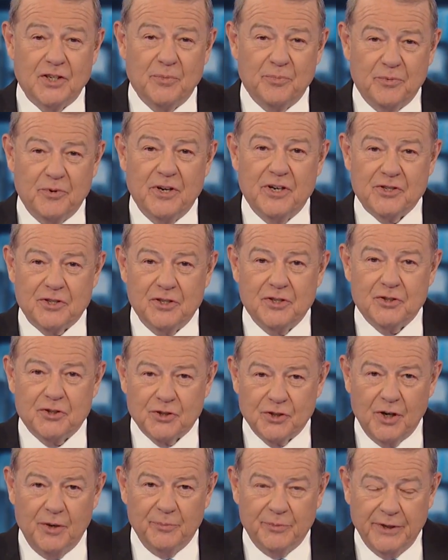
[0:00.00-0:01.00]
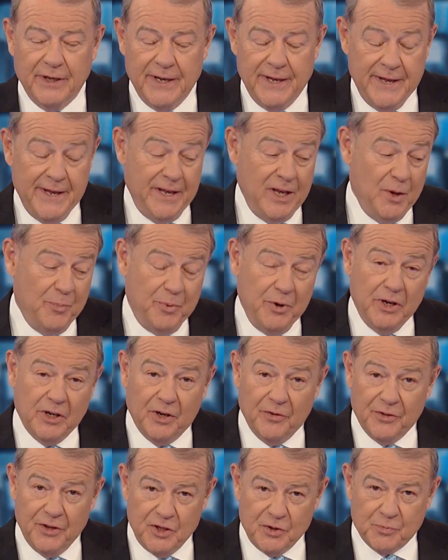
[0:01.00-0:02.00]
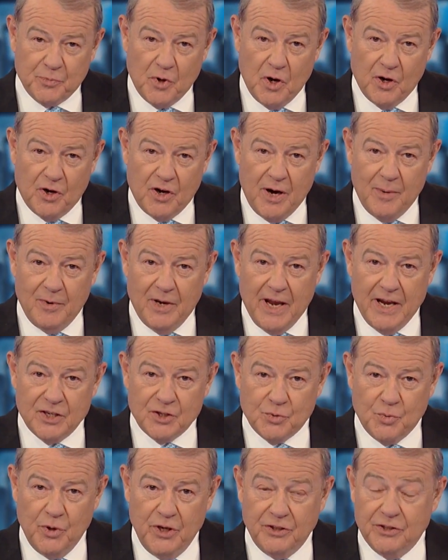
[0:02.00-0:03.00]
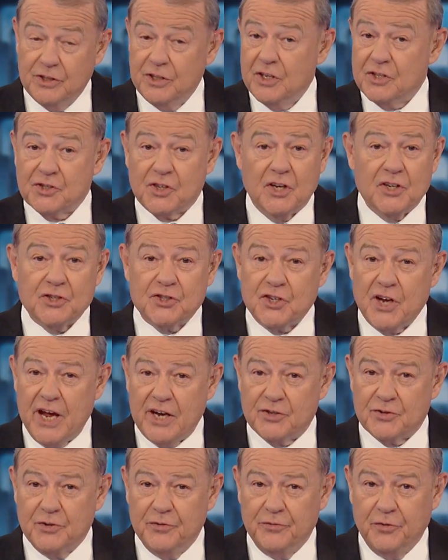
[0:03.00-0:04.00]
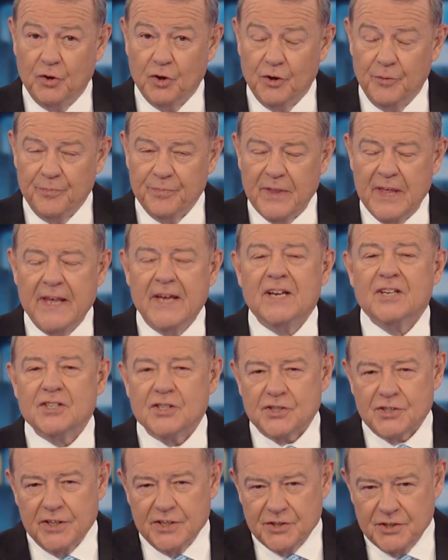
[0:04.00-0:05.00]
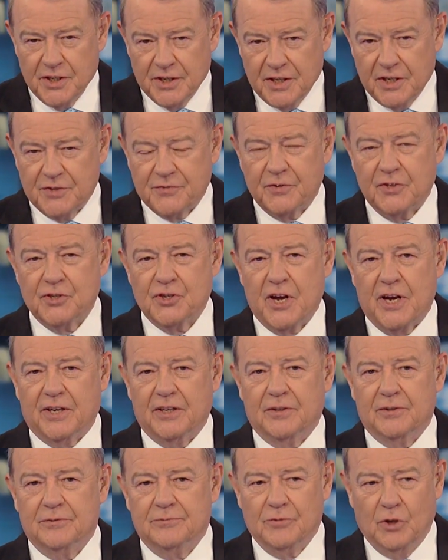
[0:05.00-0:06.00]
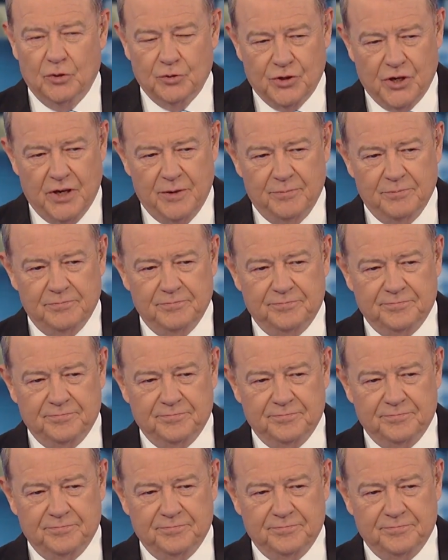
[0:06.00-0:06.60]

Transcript: to President Trump. He appeared on this program last week to discuss tax reform. Just listen to this for a second. Roll tape.